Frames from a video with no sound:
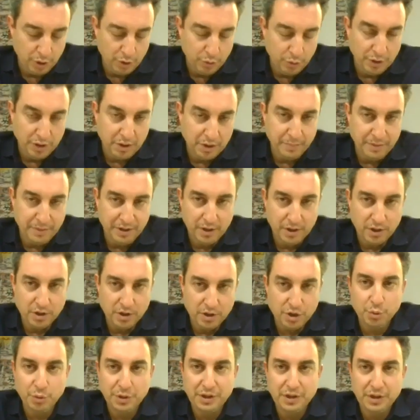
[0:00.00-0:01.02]
we will be
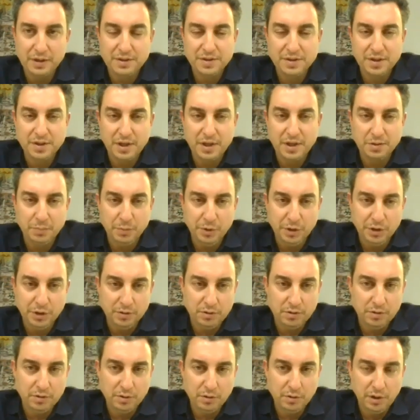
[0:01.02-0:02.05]
issuing a
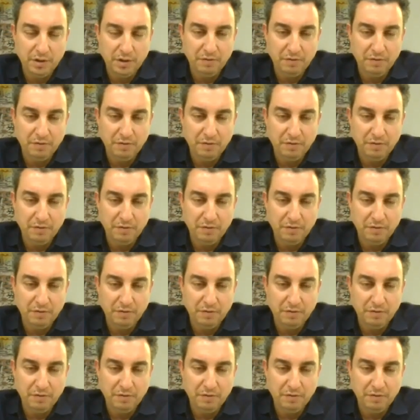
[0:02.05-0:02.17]
statement.